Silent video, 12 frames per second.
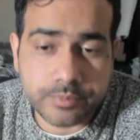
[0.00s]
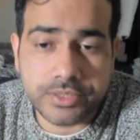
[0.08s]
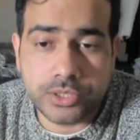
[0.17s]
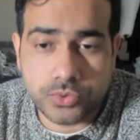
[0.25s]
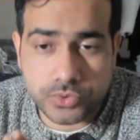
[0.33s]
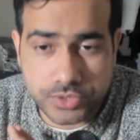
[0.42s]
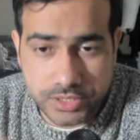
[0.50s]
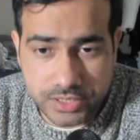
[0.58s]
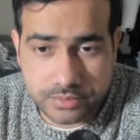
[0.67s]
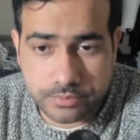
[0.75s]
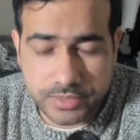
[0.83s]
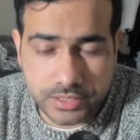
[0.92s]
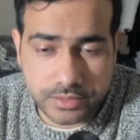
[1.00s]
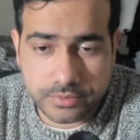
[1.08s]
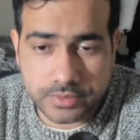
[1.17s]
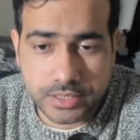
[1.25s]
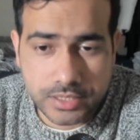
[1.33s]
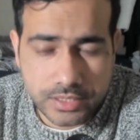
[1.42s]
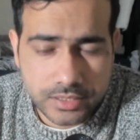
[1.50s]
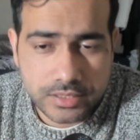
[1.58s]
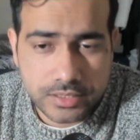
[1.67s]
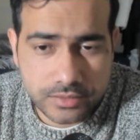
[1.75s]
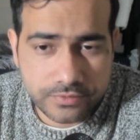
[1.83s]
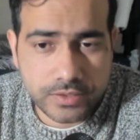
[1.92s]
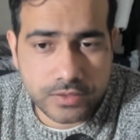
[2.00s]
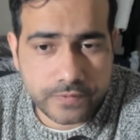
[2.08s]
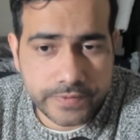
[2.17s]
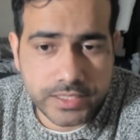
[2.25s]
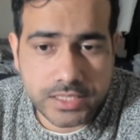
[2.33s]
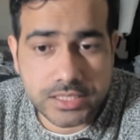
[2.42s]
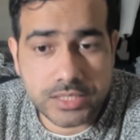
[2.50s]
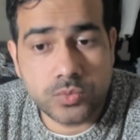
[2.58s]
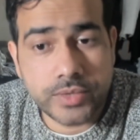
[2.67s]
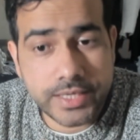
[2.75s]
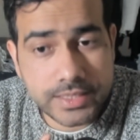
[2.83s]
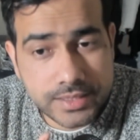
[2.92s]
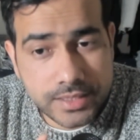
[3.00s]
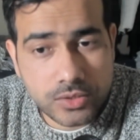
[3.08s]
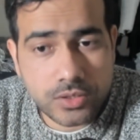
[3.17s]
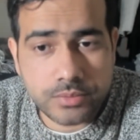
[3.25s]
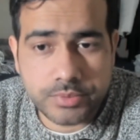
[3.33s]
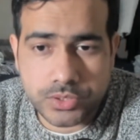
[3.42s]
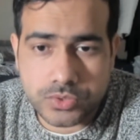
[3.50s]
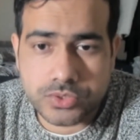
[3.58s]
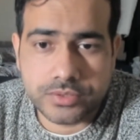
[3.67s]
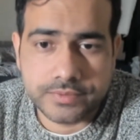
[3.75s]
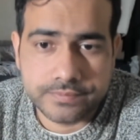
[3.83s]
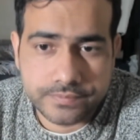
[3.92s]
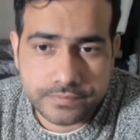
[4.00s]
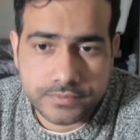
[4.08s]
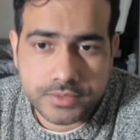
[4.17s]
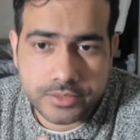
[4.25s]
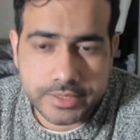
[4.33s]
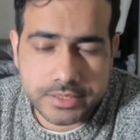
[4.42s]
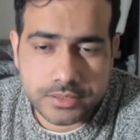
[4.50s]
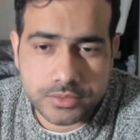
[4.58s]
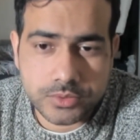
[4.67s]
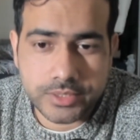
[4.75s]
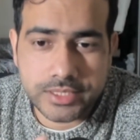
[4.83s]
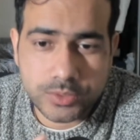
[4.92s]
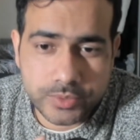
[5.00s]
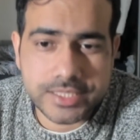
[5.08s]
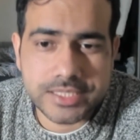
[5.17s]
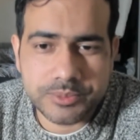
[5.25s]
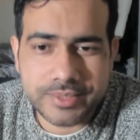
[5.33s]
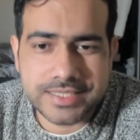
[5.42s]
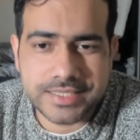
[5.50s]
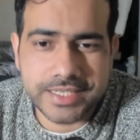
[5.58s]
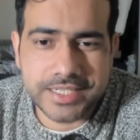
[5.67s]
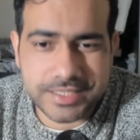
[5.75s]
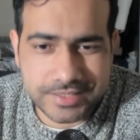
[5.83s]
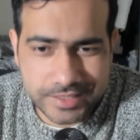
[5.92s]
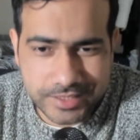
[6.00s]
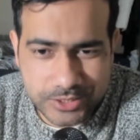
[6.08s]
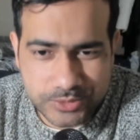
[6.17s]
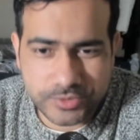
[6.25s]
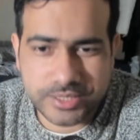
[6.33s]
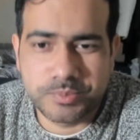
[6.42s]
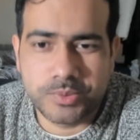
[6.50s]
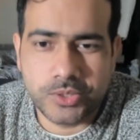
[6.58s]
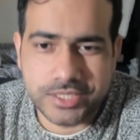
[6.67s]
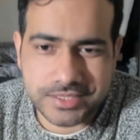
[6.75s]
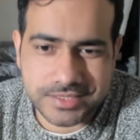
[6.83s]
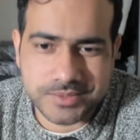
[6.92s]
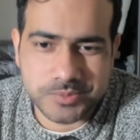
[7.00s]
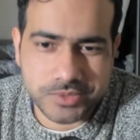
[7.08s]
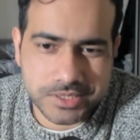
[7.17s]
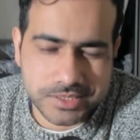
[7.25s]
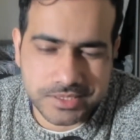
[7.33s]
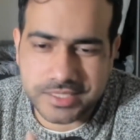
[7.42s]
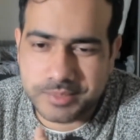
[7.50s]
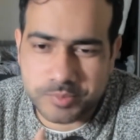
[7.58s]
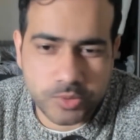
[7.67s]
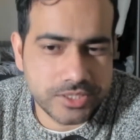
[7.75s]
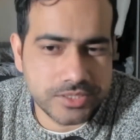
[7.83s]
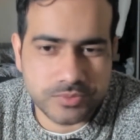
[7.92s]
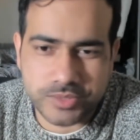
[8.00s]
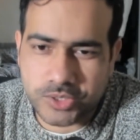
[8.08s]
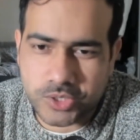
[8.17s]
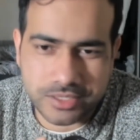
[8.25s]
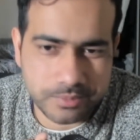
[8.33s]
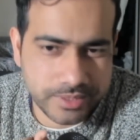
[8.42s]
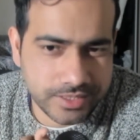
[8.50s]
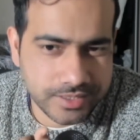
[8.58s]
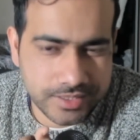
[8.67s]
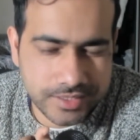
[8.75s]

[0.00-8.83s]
be used in the field of finance and why it cannot be used, right? So in a way, it's a blessing in disguise for the employees because then employees will not be